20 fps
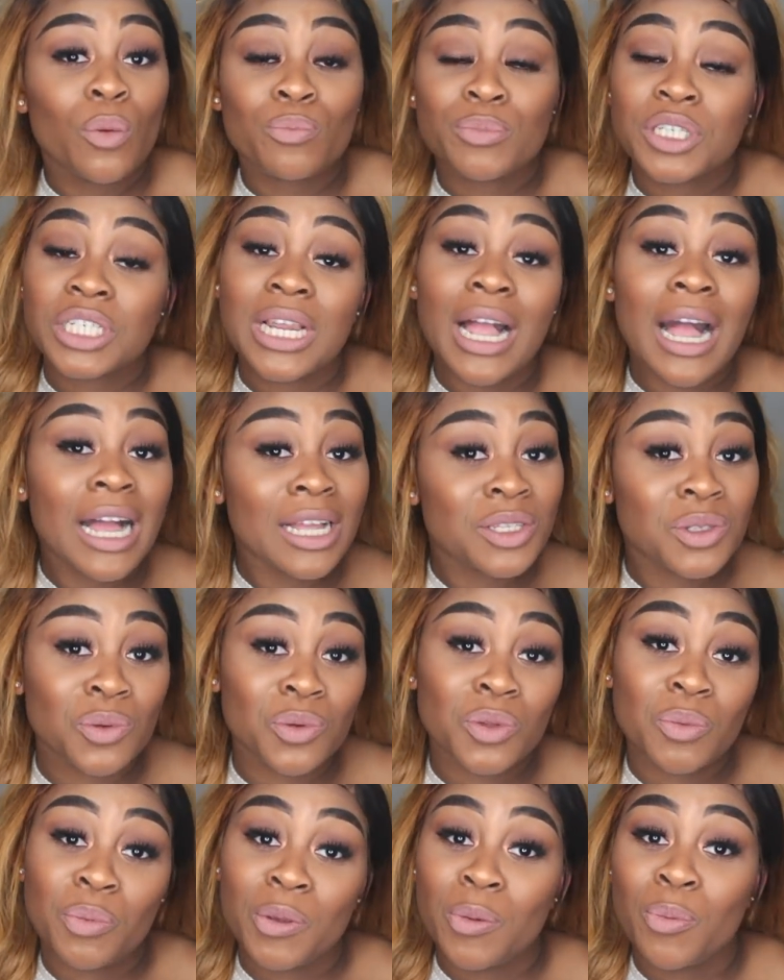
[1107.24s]
Shout out to
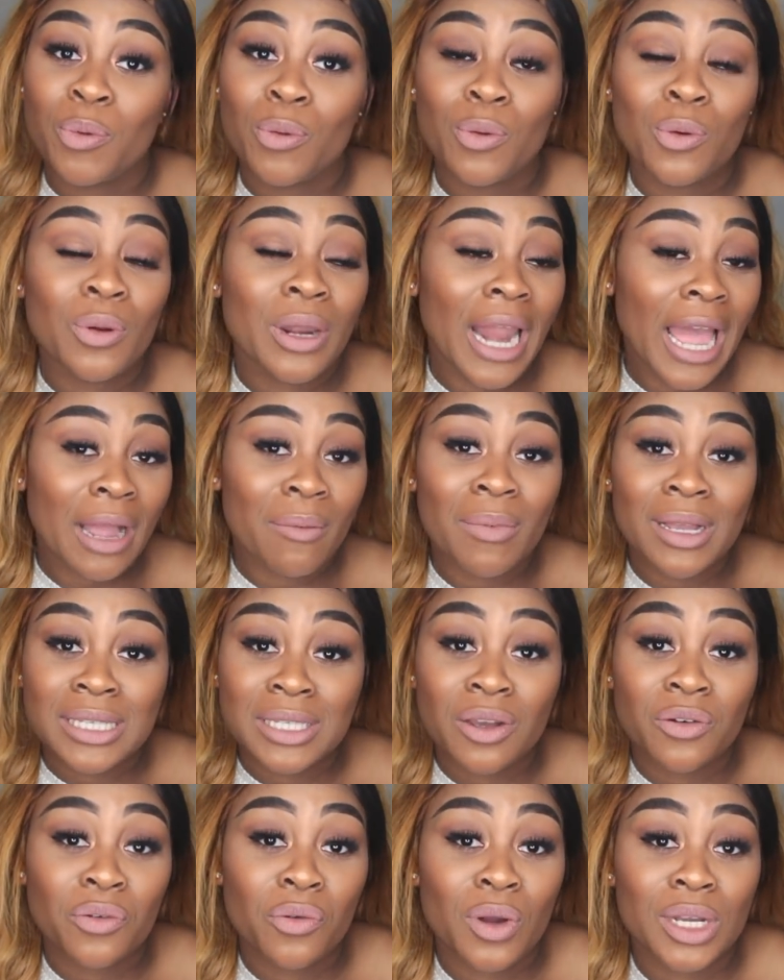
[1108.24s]
all the people like
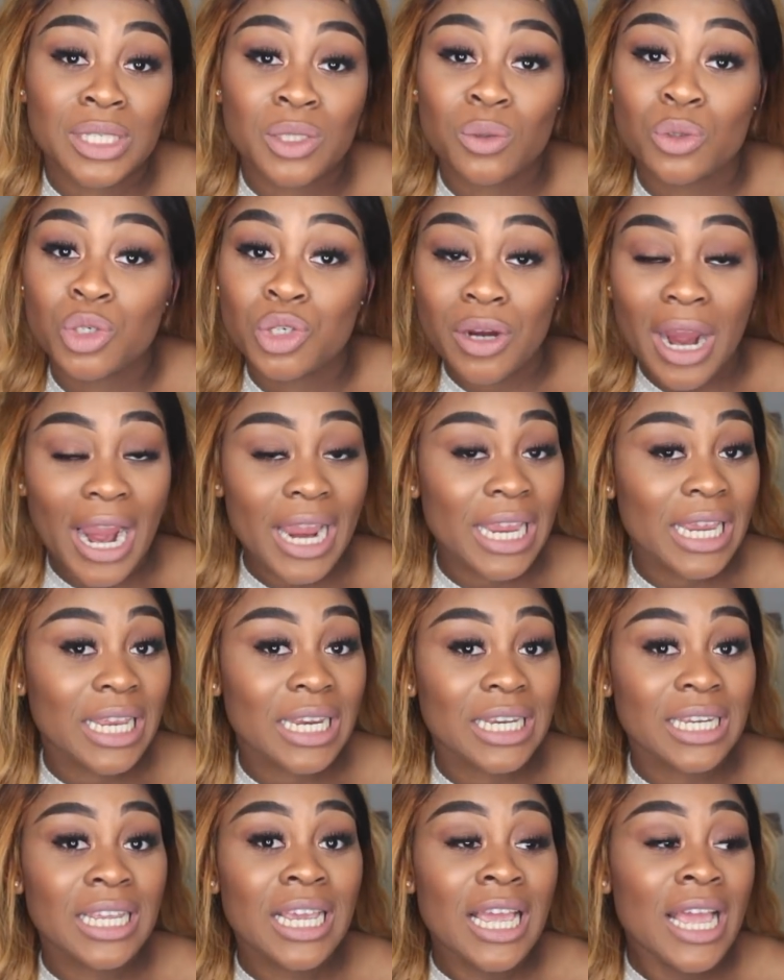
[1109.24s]
myself who are still
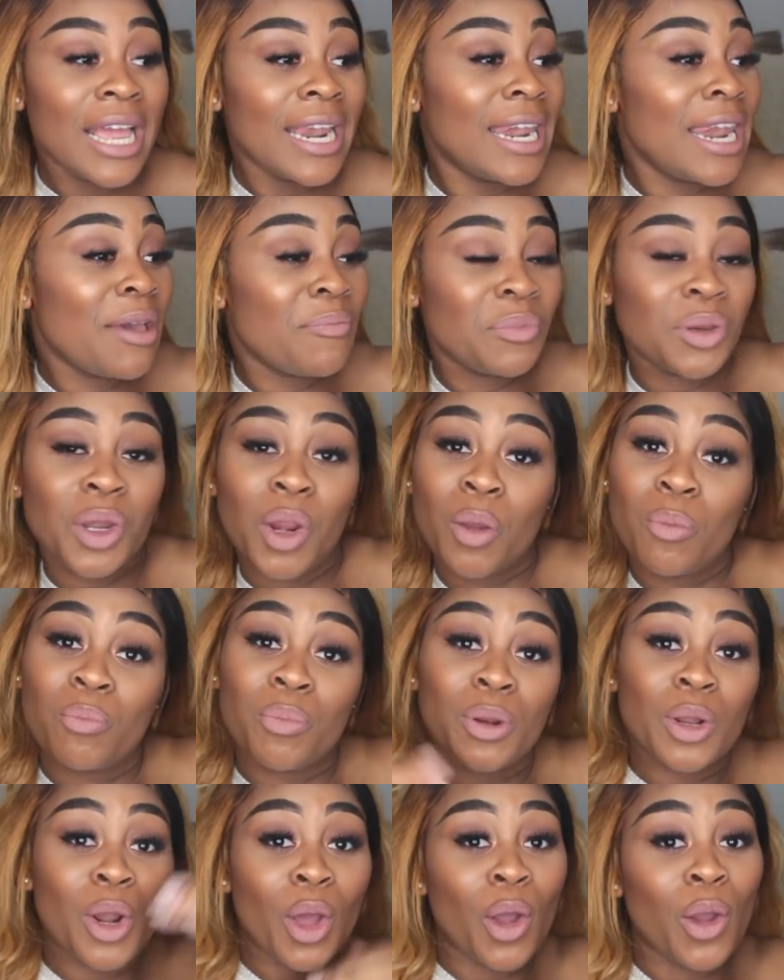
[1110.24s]
trying. Let me know
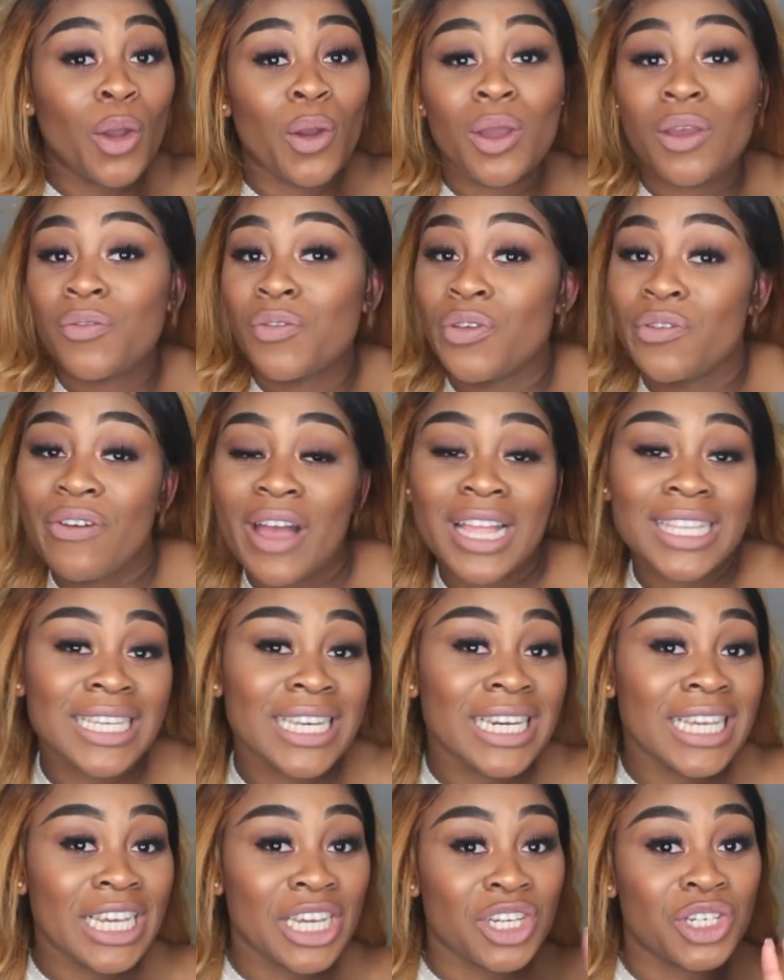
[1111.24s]
below if you've had
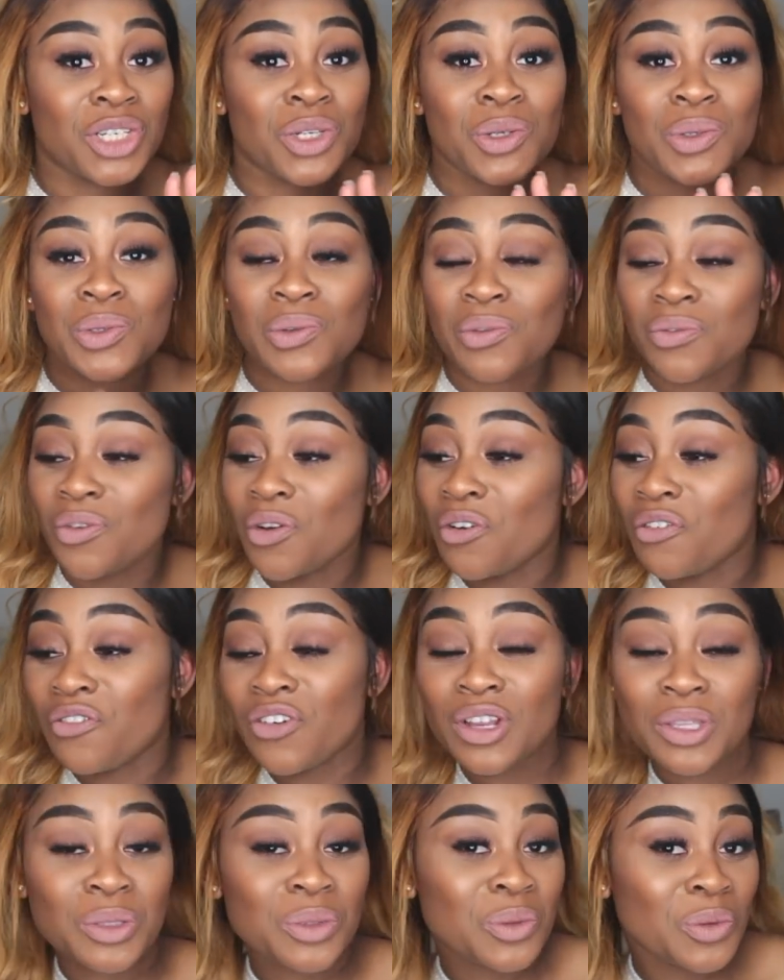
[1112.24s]
any issues with your
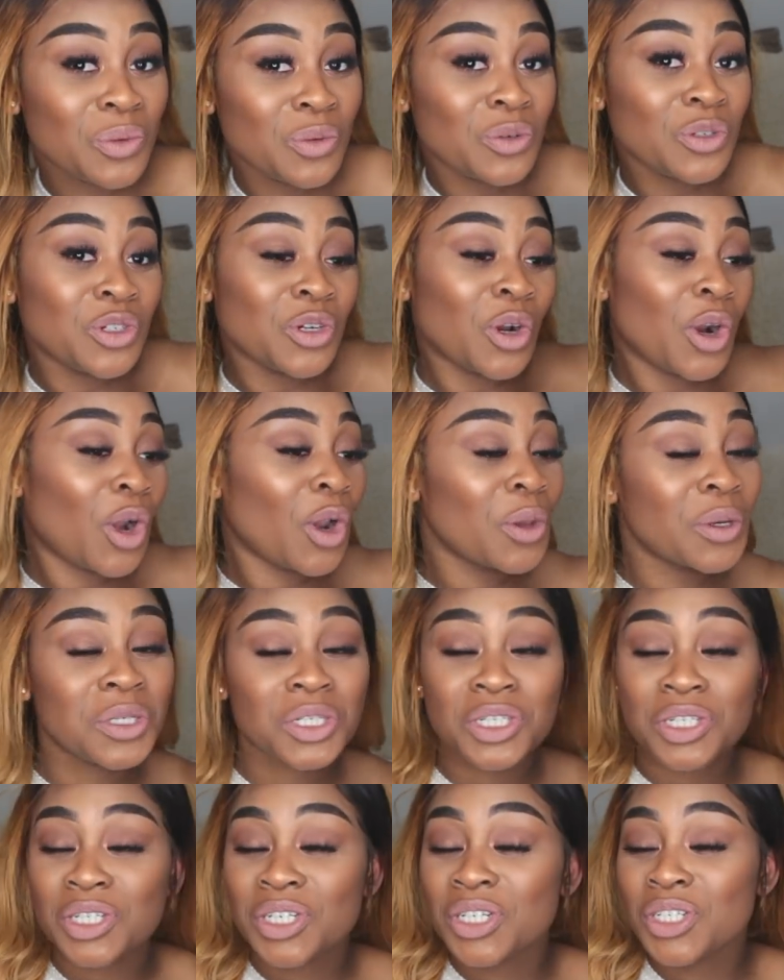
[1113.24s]
frontals, your
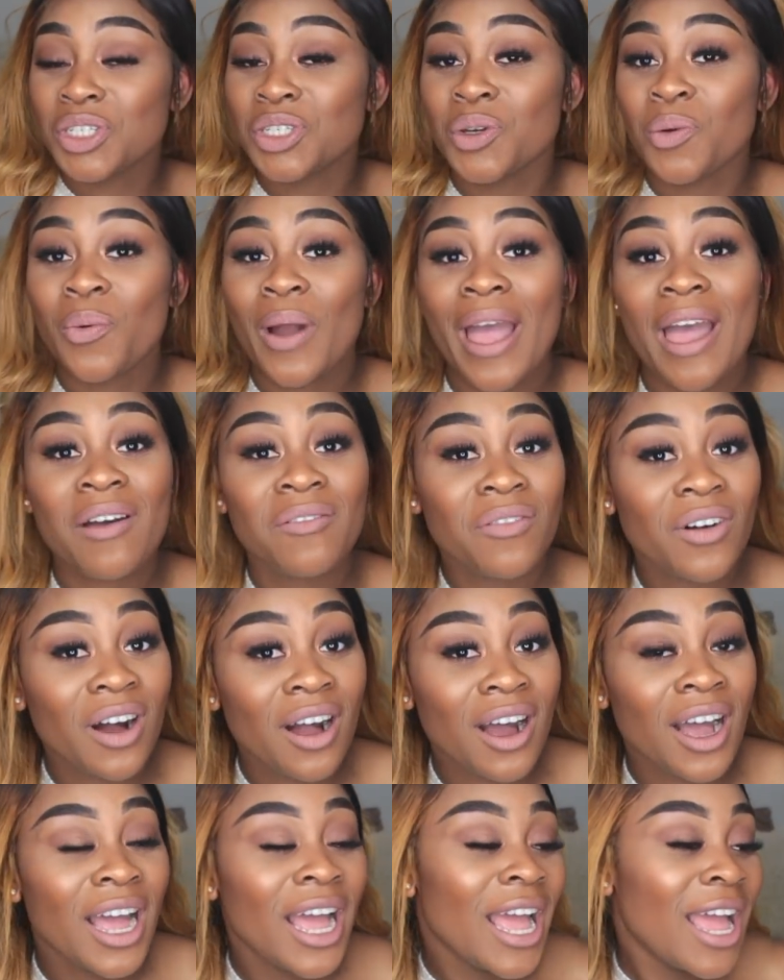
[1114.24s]
closures, your
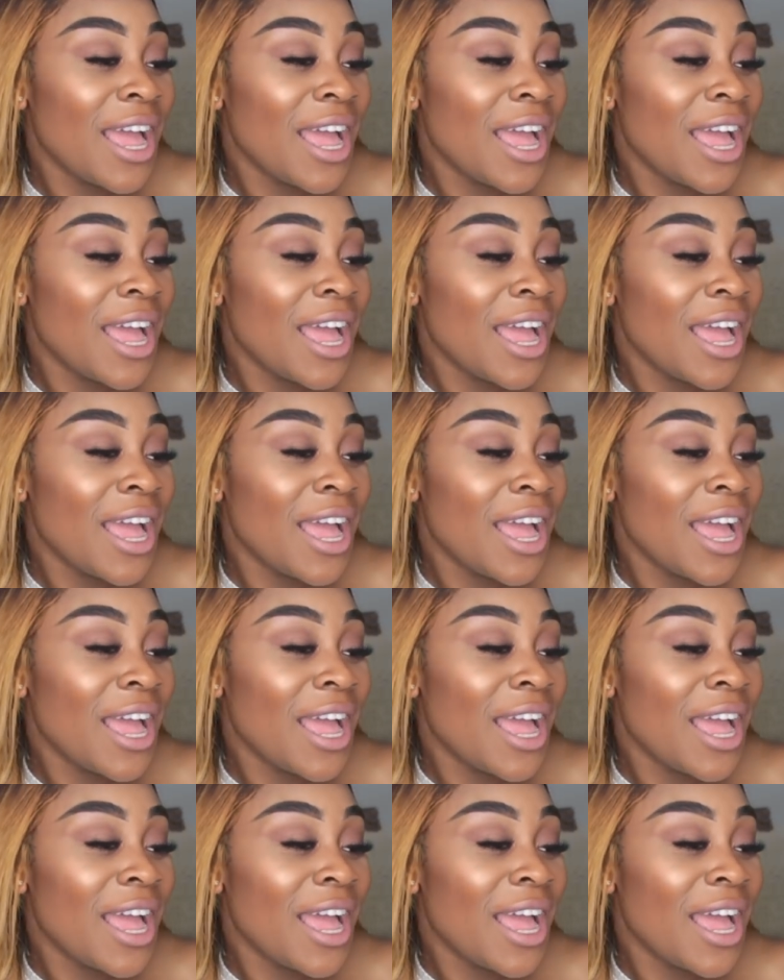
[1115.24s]
whatever.